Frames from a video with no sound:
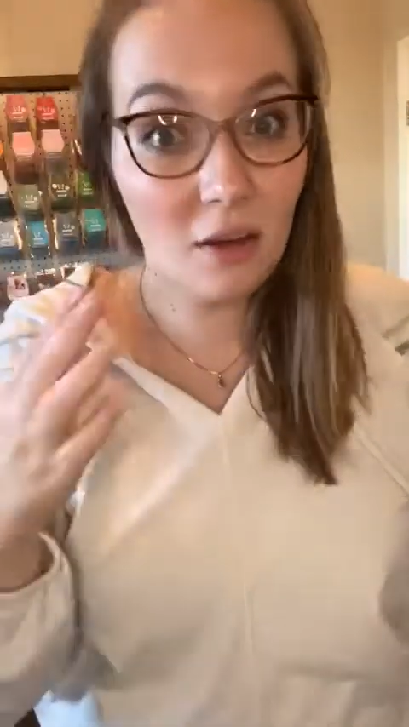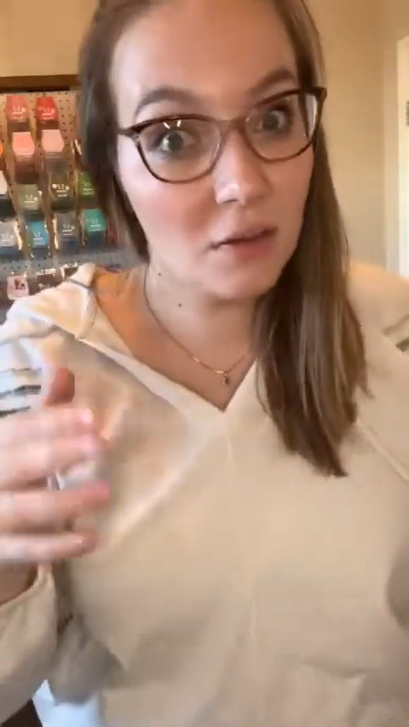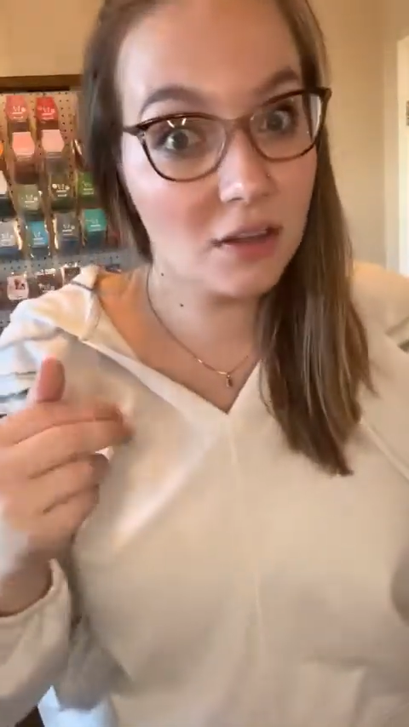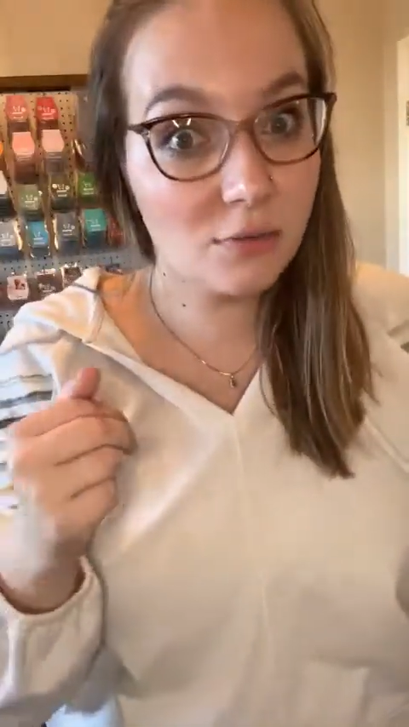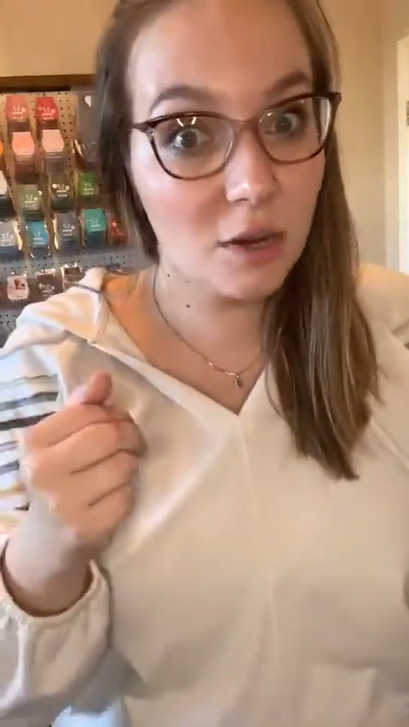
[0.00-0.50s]
oh,
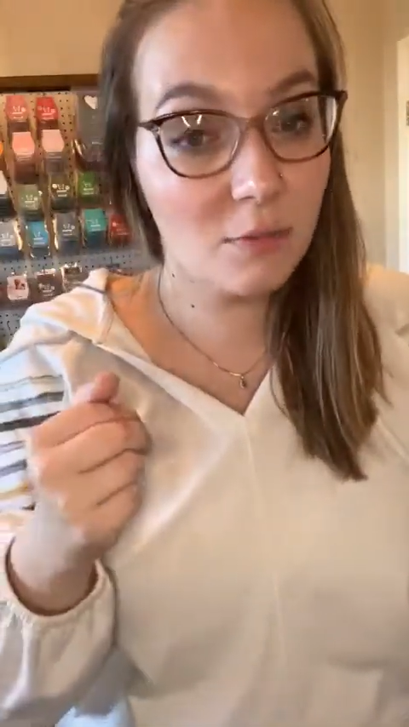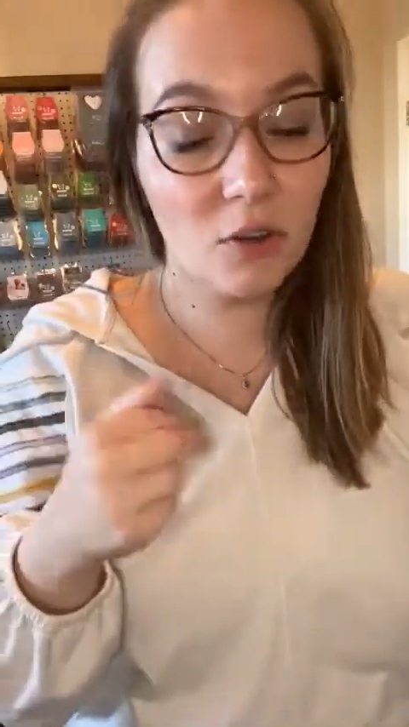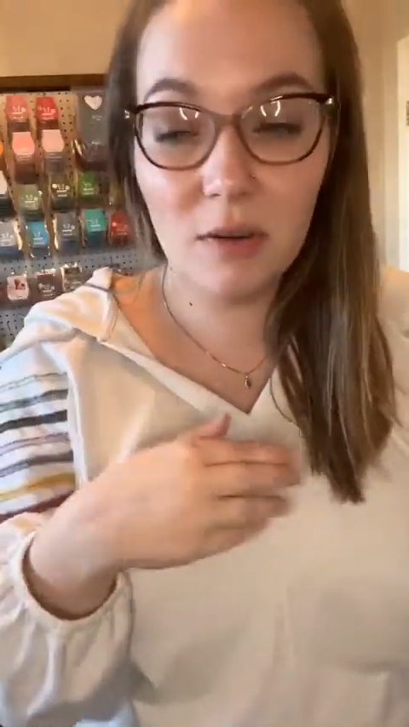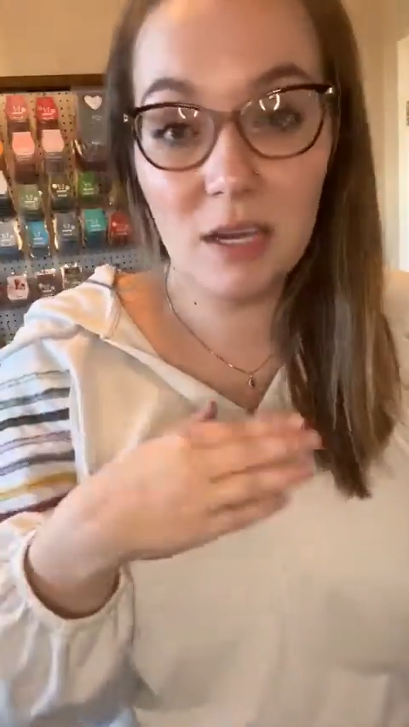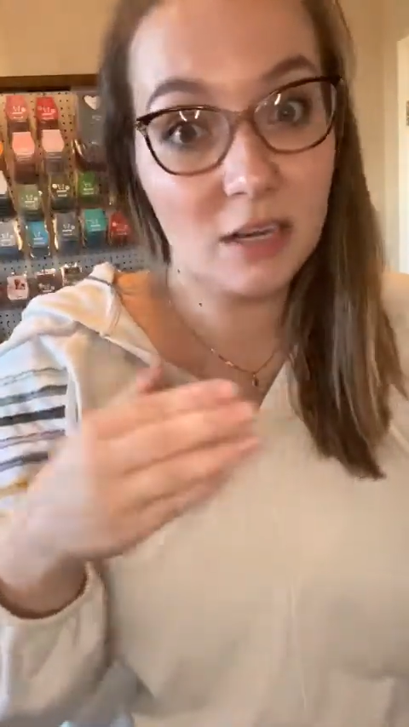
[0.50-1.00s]
here's what I'm
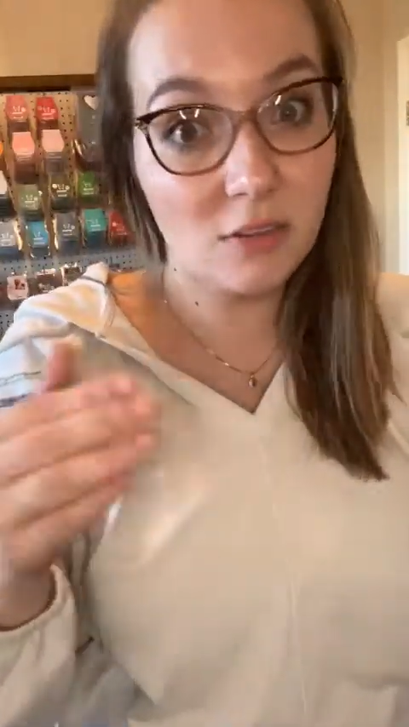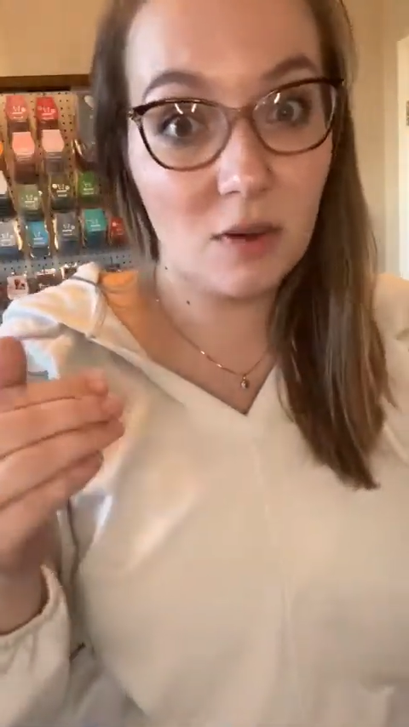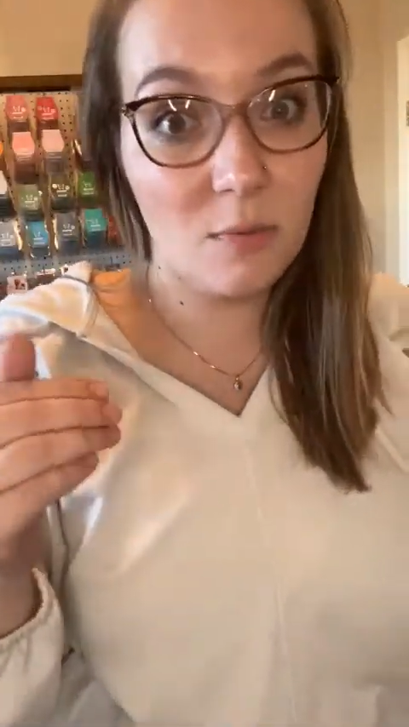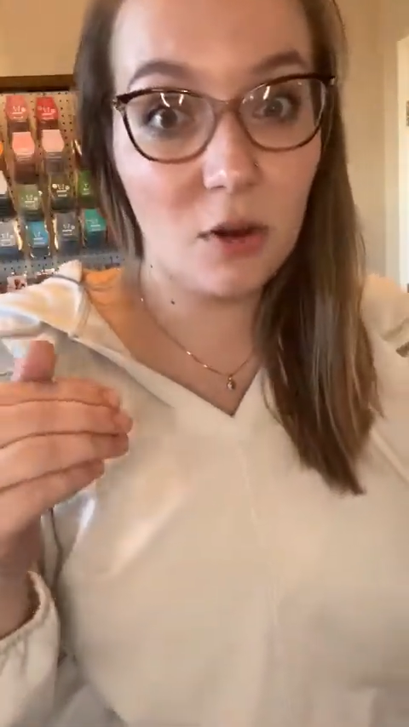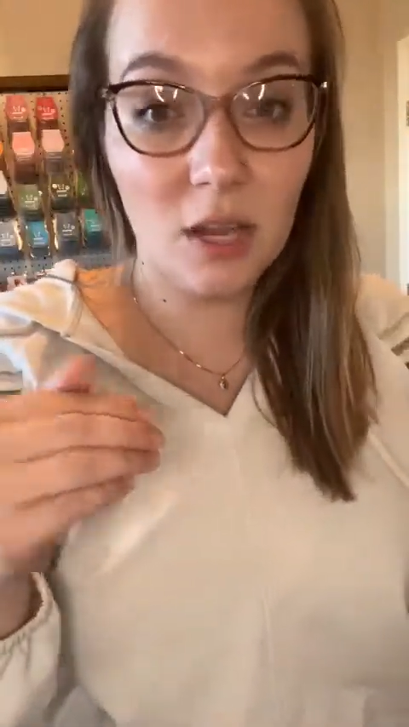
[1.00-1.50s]
doing, here's what
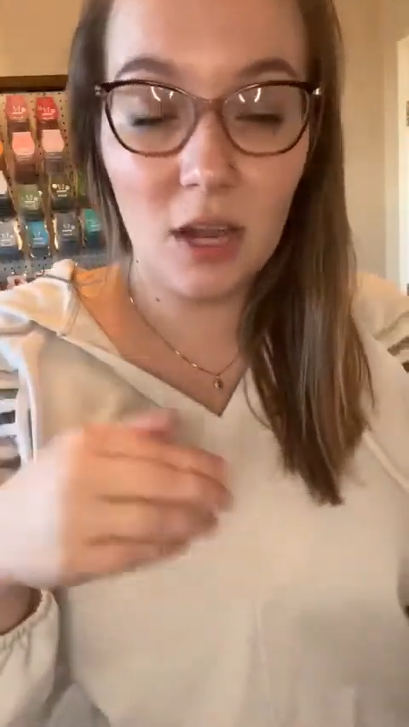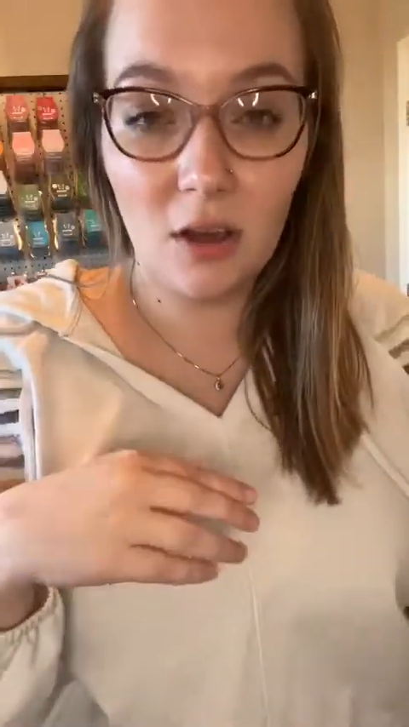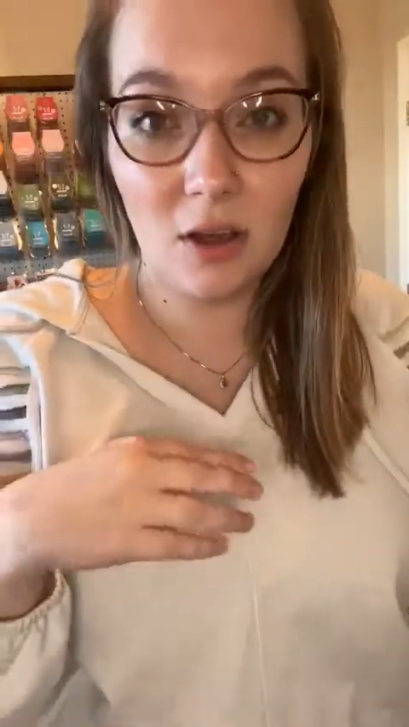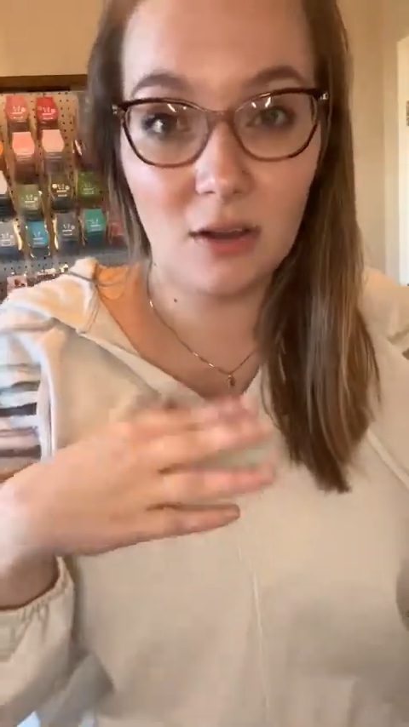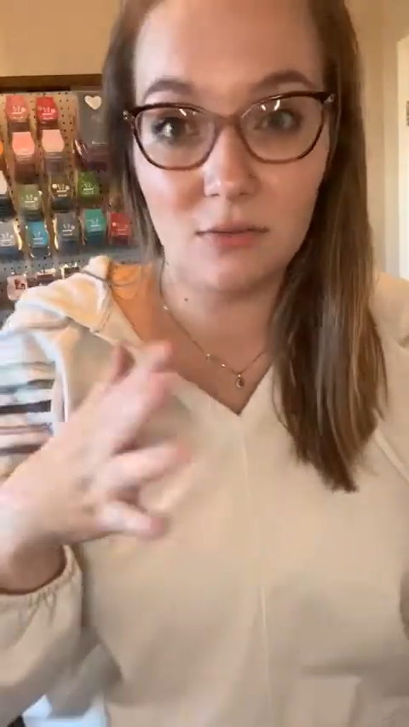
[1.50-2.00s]
I'm working
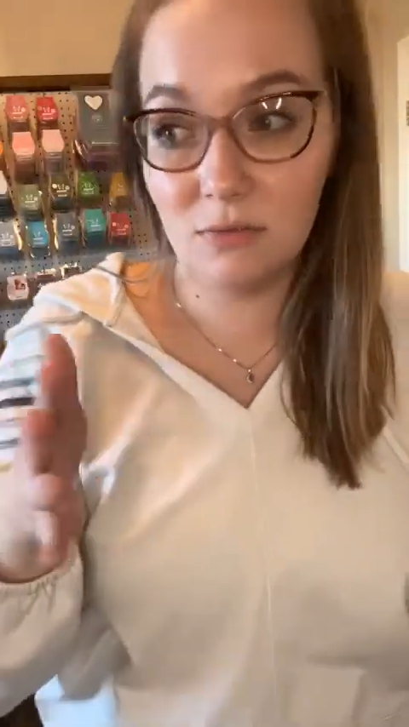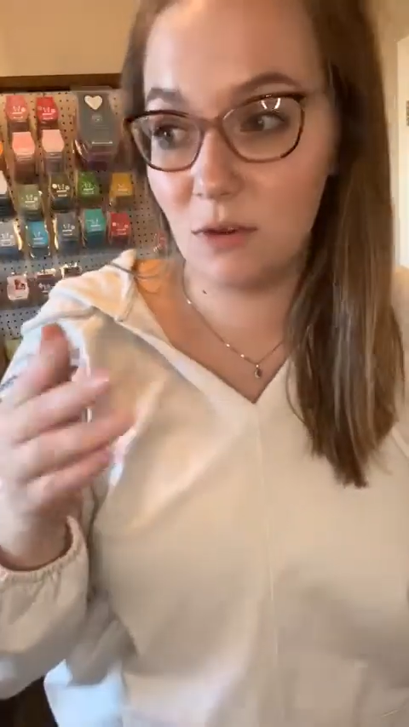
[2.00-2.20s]
on.